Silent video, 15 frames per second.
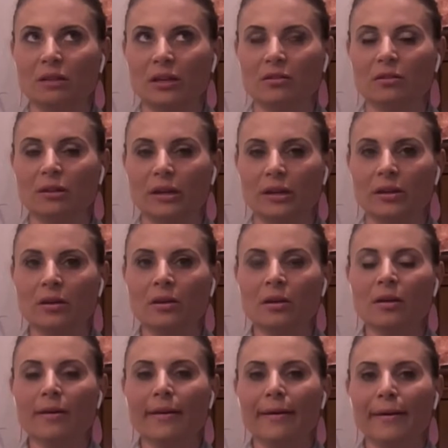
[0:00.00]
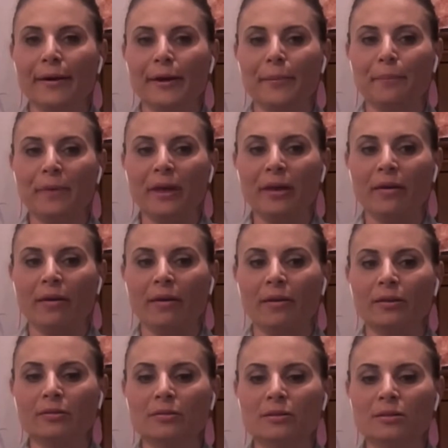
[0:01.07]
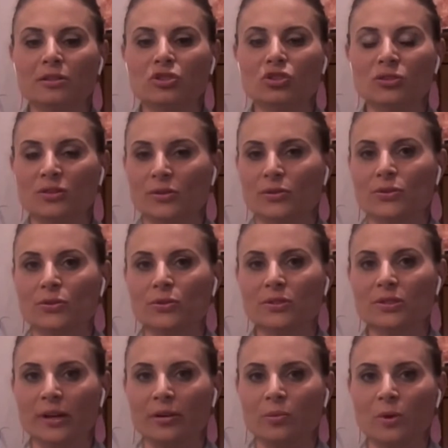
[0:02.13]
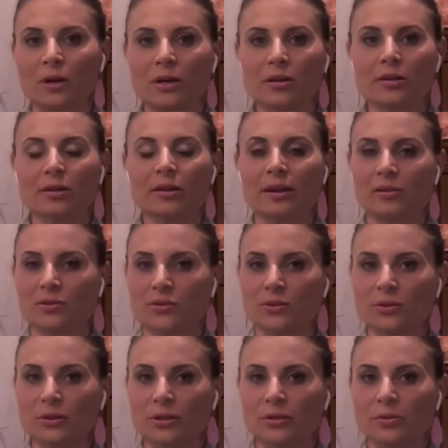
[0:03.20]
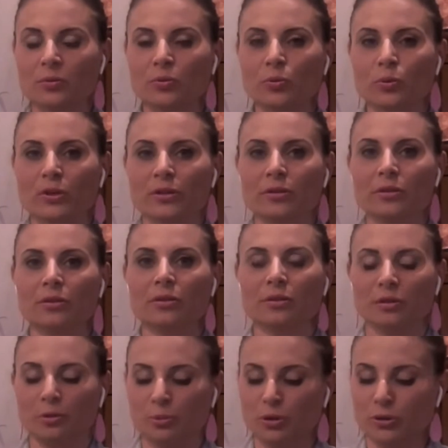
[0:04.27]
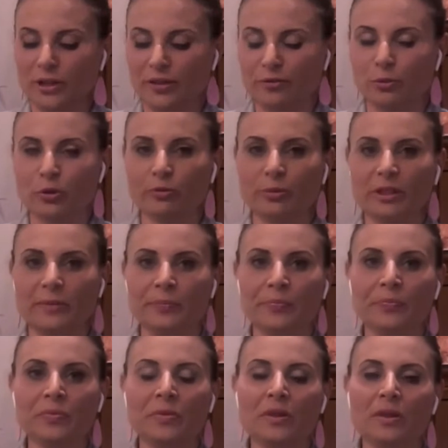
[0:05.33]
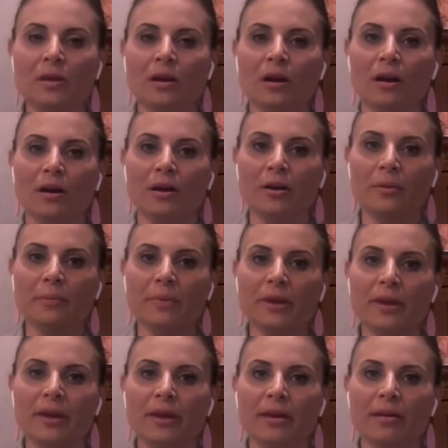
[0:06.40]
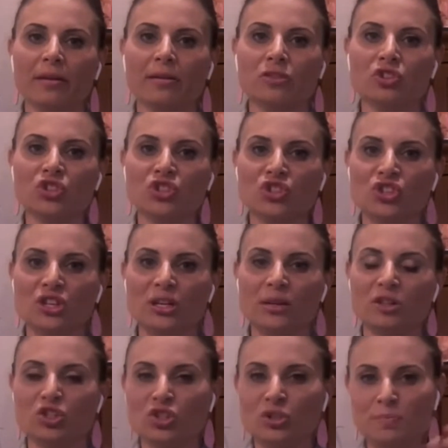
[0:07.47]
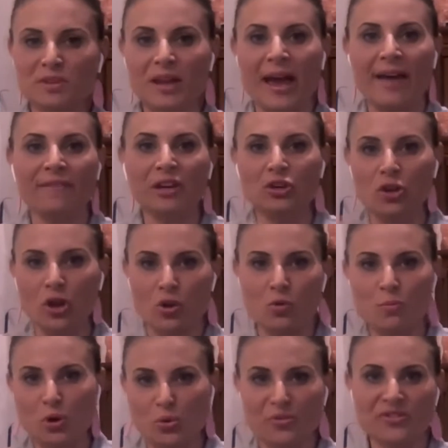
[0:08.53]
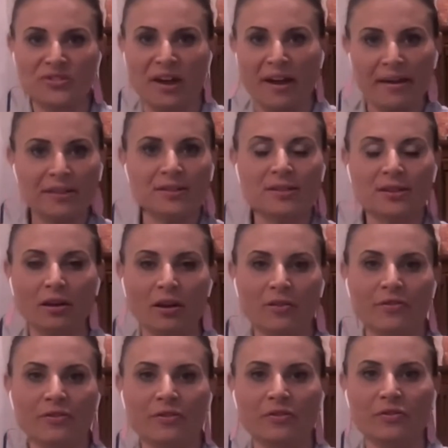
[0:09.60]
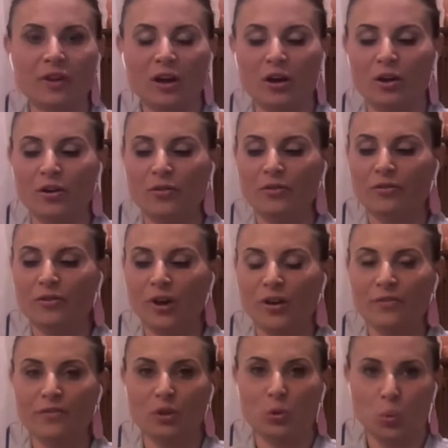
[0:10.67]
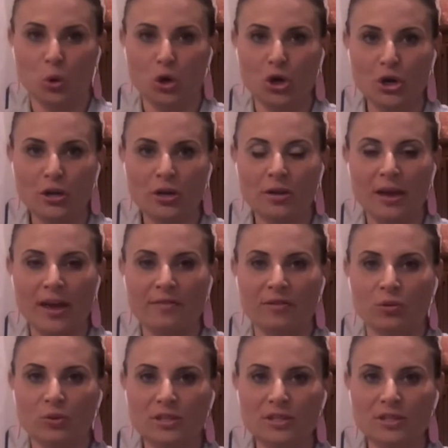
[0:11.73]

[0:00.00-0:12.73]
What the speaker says: illegally. And she's also a sidewalk counselor with the pro-life movement. And she, having known both sides of the work,